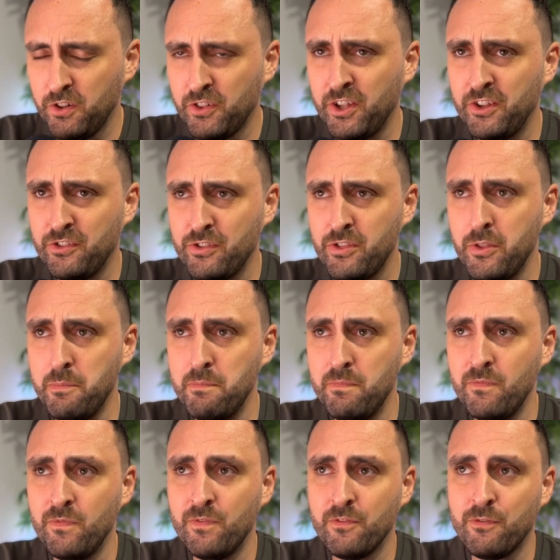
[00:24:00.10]
The
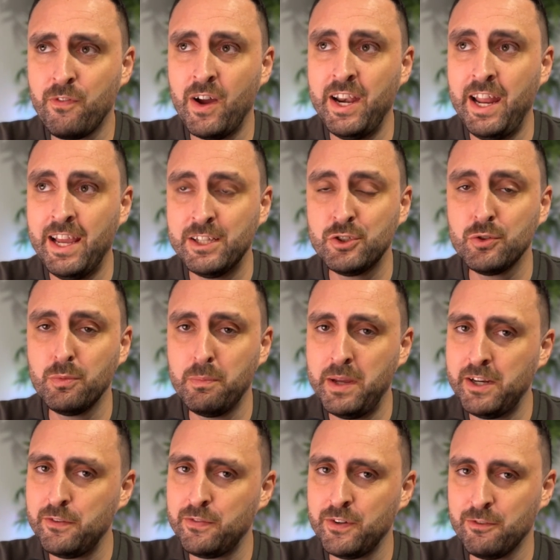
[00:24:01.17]
financial
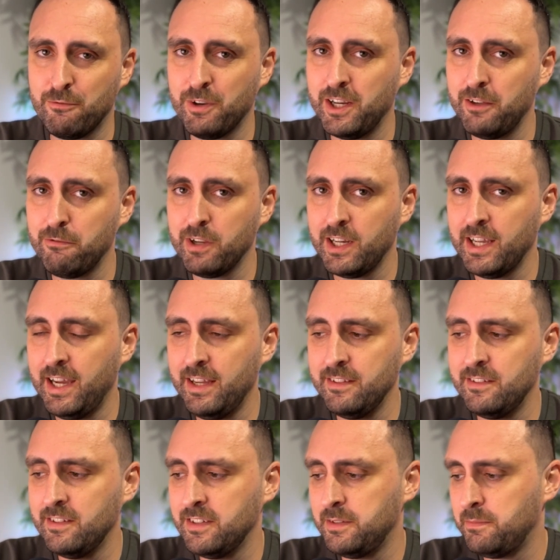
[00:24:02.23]
benefit really, really
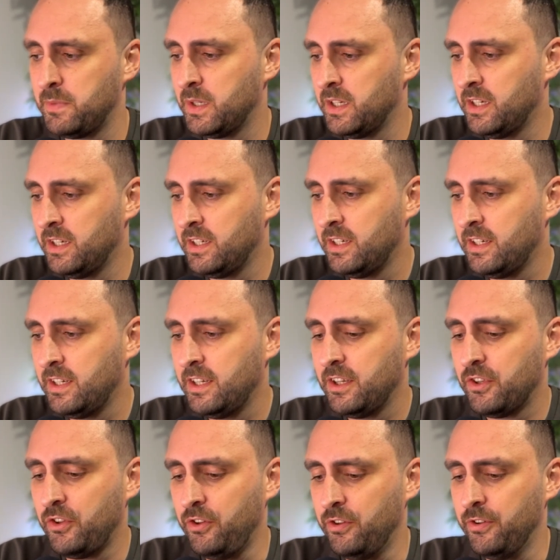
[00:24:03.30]
adds up.
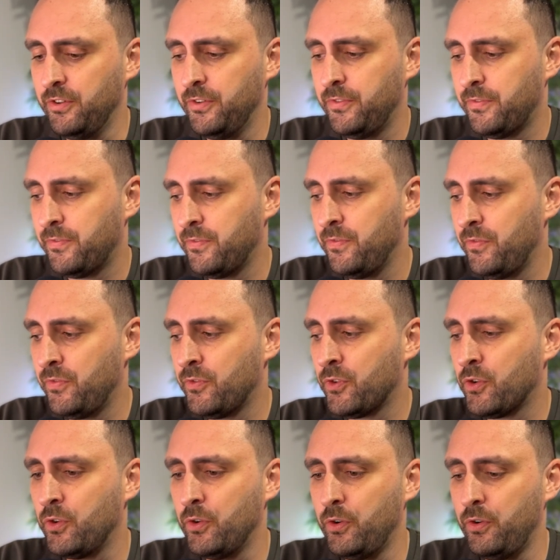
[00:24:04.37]
You
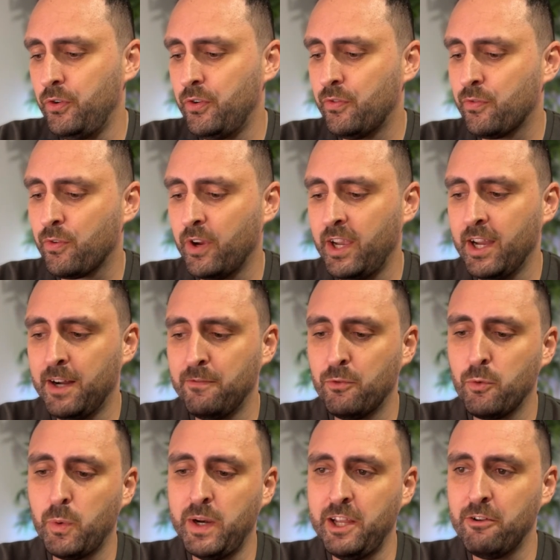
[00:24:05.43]
could free up
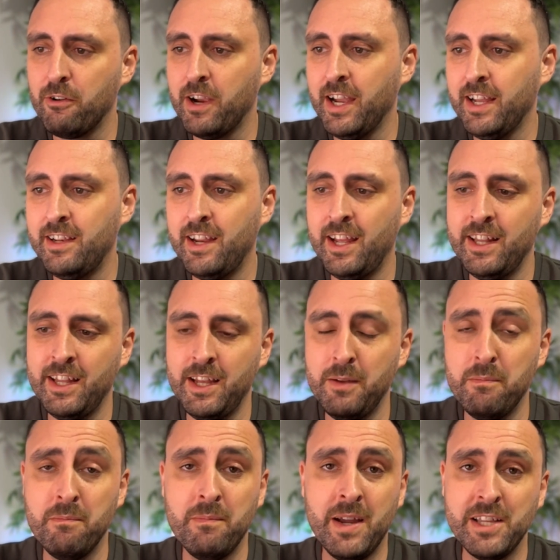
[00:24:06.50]
20 grand, and then
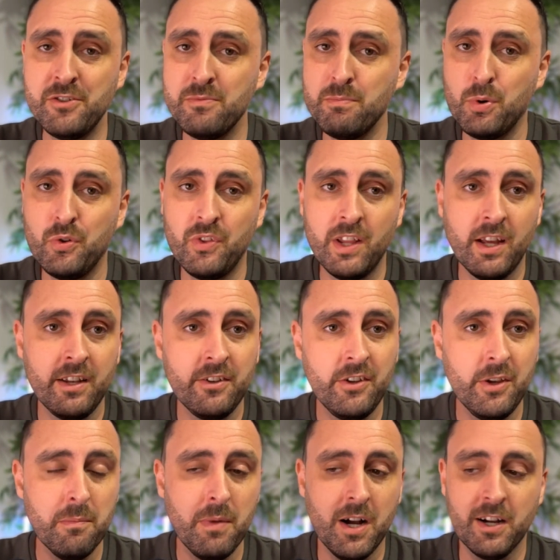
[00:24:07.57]
imagine putting that
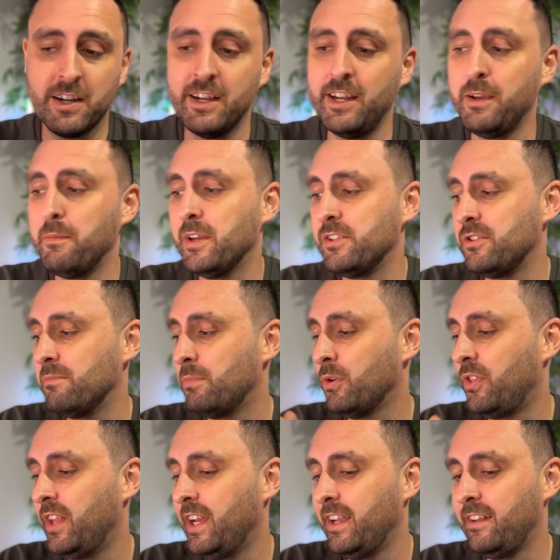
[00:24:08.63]
into your marketing, imagine
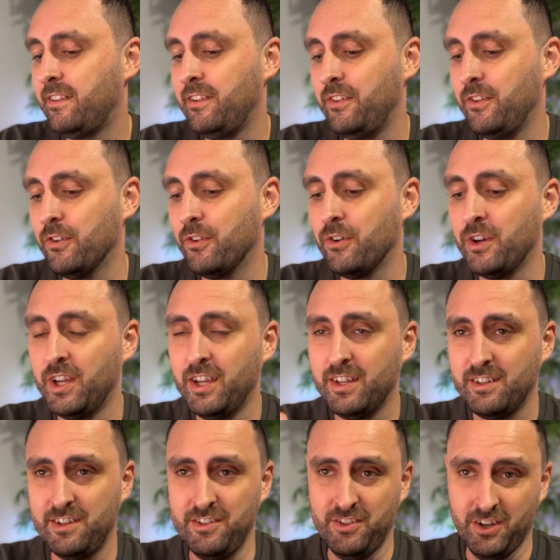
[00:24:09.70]
putting that into your
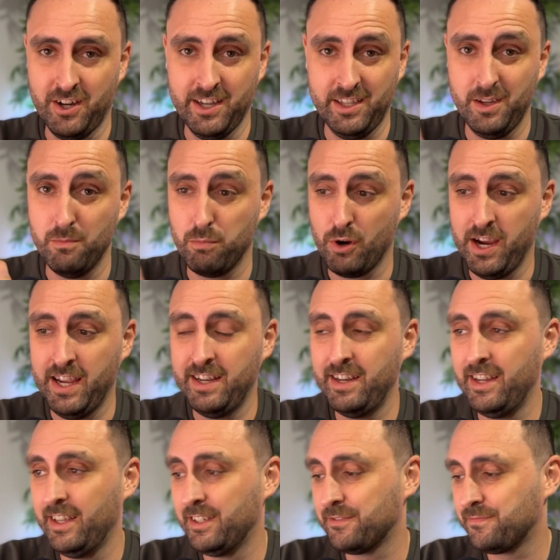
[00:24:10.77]
design, your
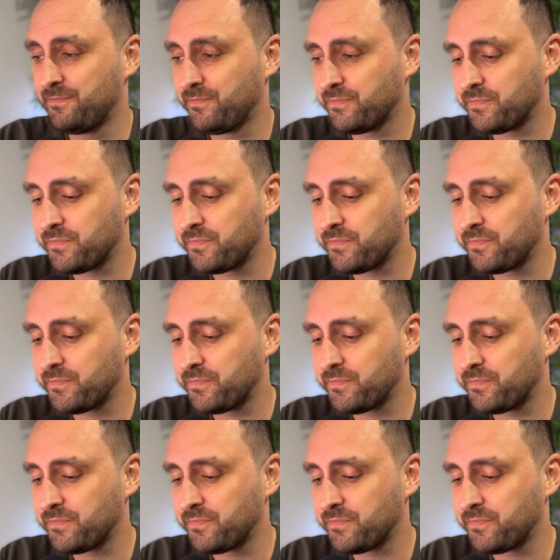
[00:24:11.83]
branding.